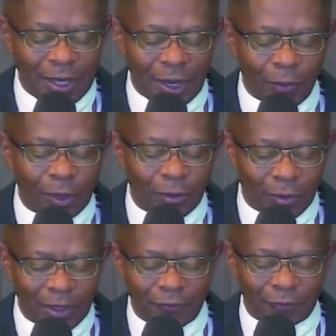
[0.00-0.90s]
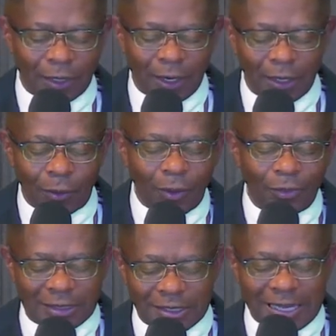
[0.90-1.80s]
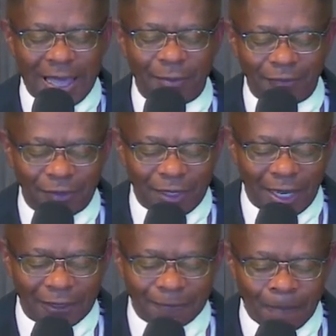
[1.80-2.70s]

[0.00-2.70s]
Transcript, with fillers: And we're grateful, God, on this Sabbath day